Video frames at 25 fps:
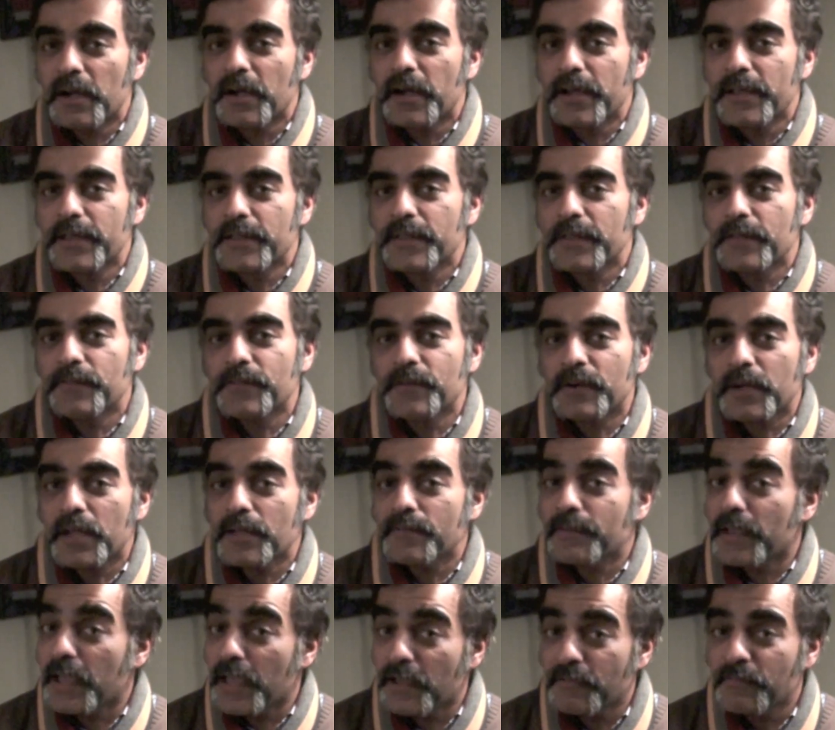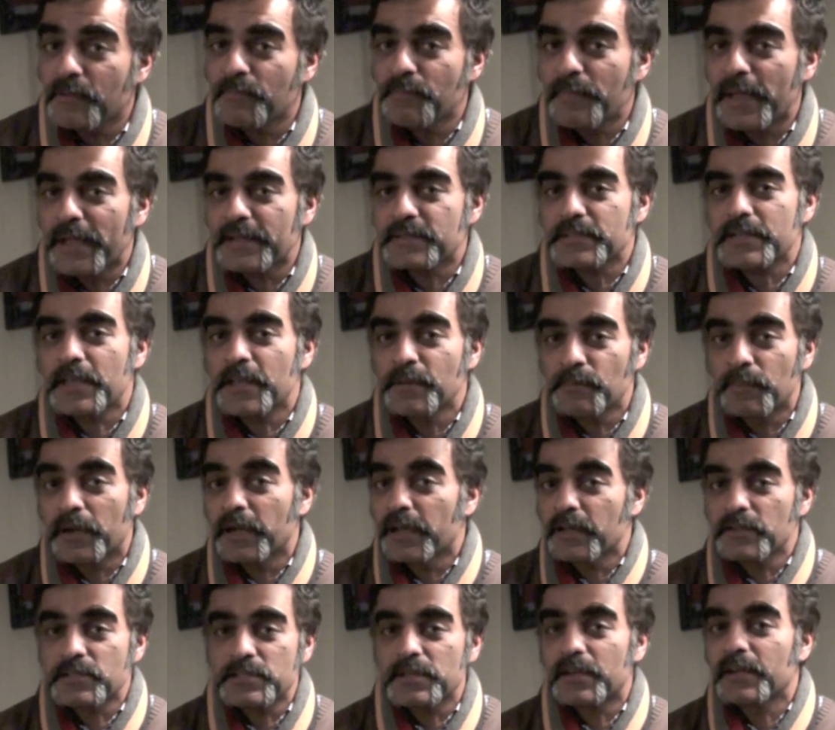guy that I've ever met
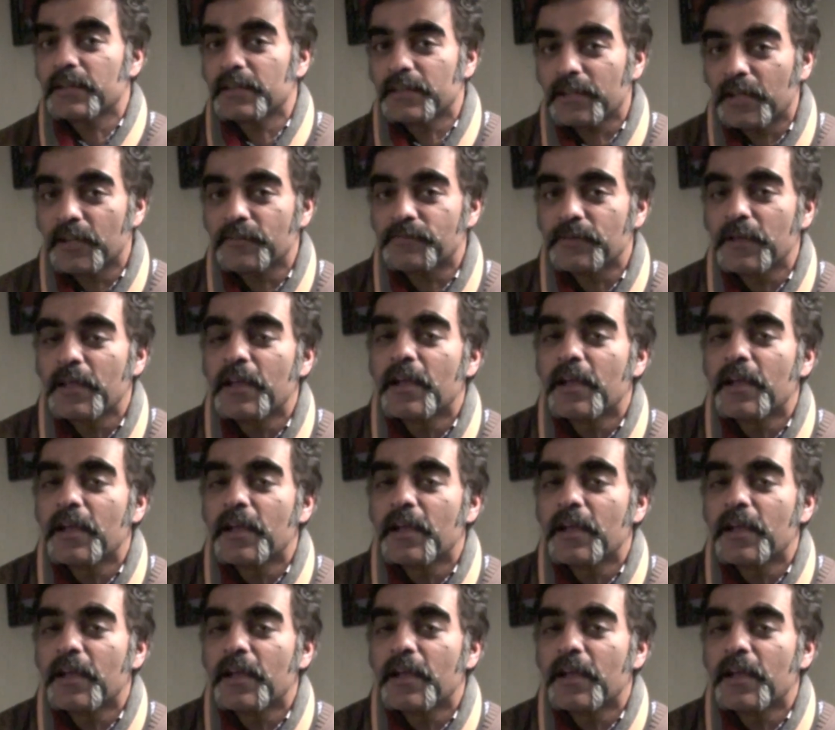in my entire life.